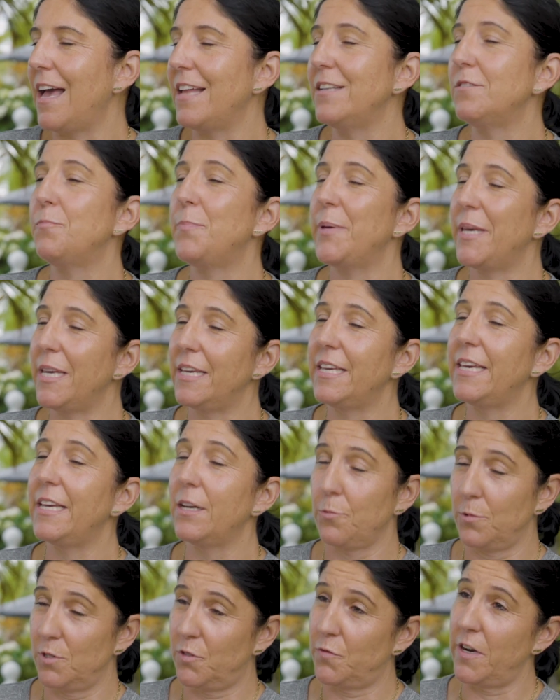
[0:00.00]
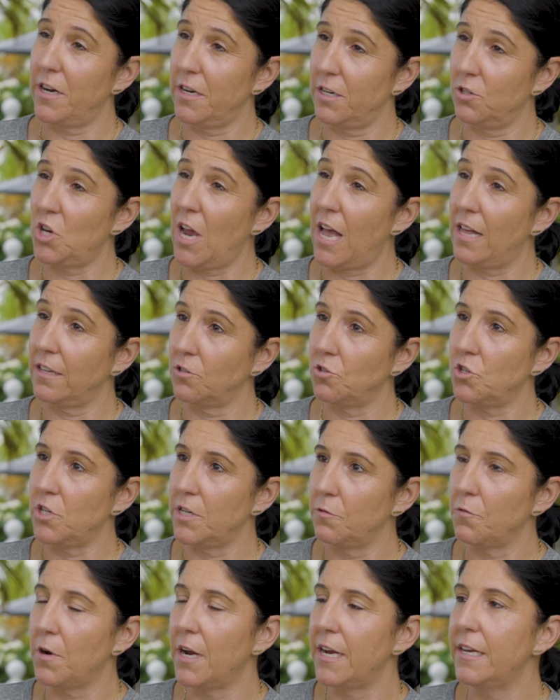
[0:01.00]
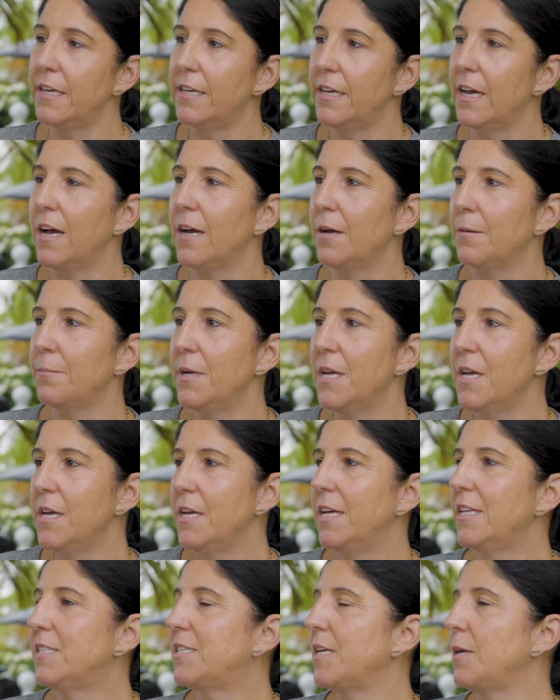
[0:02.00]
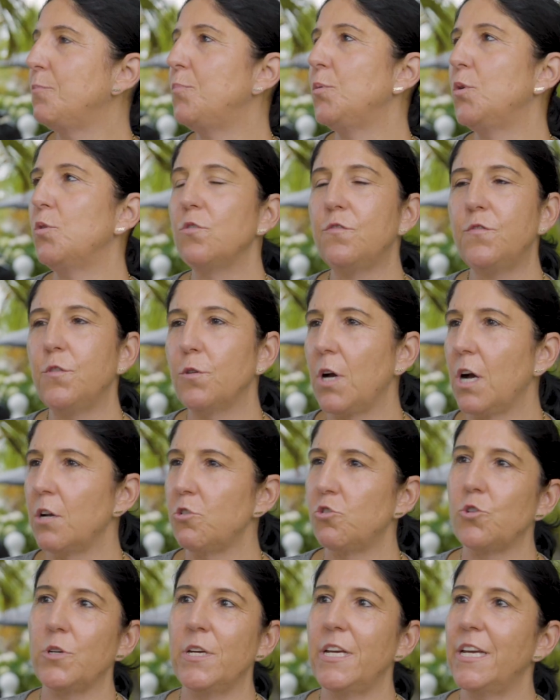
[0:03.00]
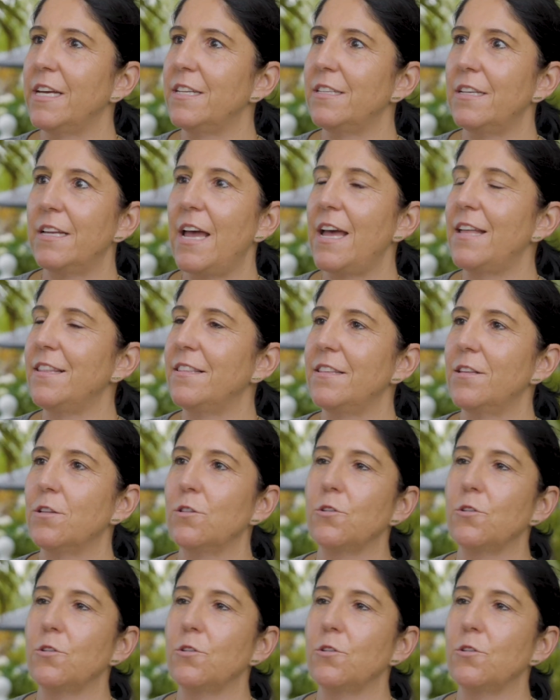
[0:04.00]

And being here was very challenging, right? It's a beautiful country and the